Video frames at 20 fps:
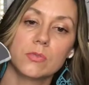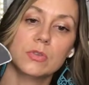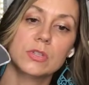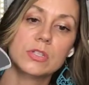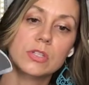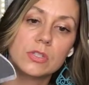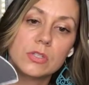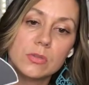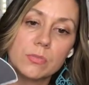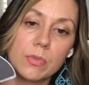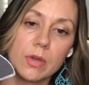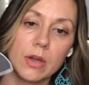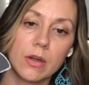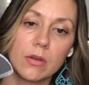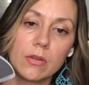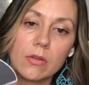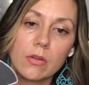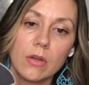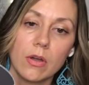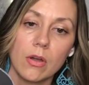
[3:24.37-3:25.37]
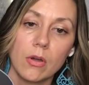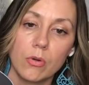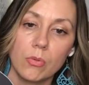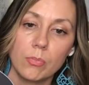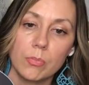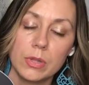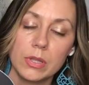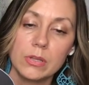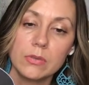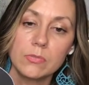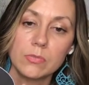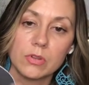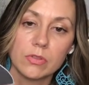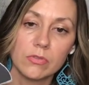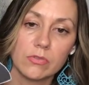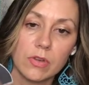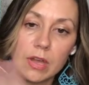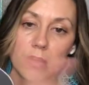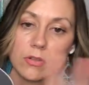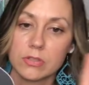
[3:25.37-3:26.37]
we teach about open, where the
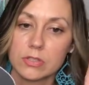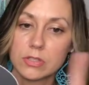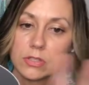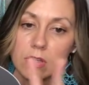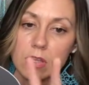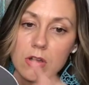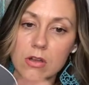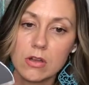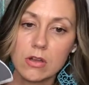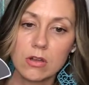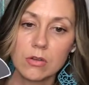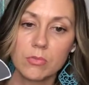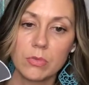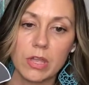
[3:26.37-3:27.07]
vowel is long.